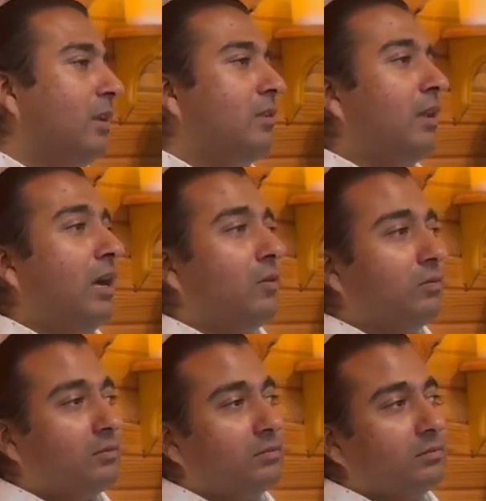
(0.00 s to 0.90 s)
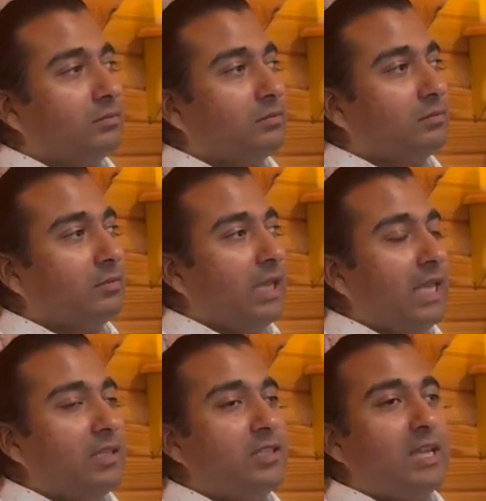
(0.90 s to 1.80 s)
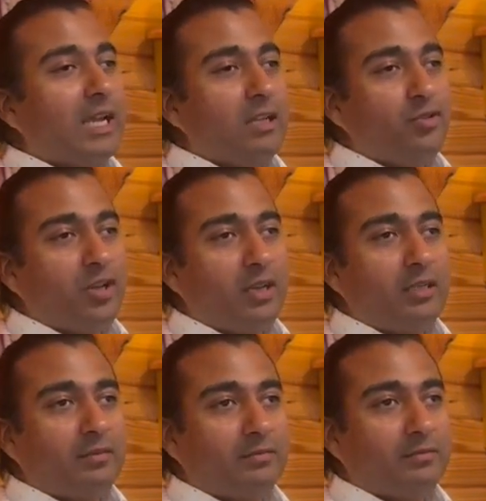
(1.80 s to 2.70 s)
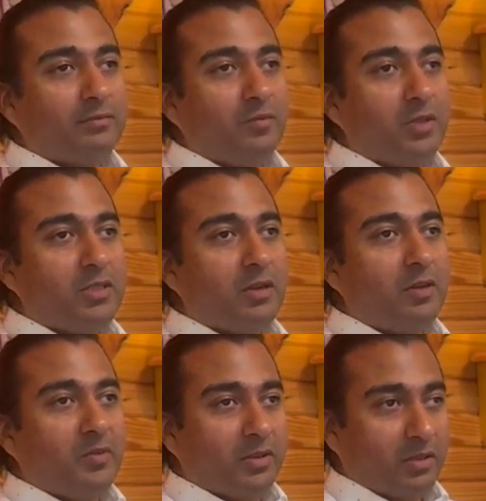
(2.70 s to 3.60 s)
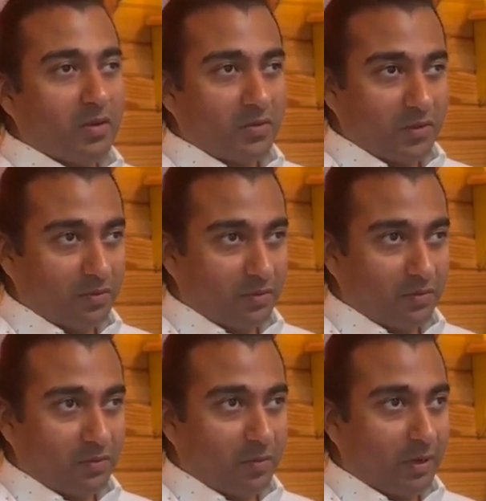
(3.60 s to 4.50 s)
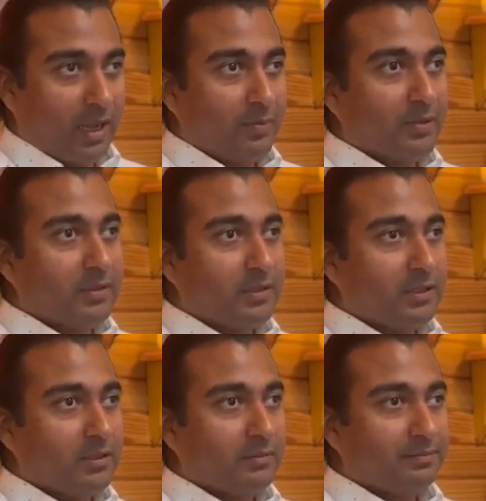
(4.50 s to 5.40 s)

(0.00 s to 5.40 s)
Now, in the second jhana, which Sariputta goes through, what happens?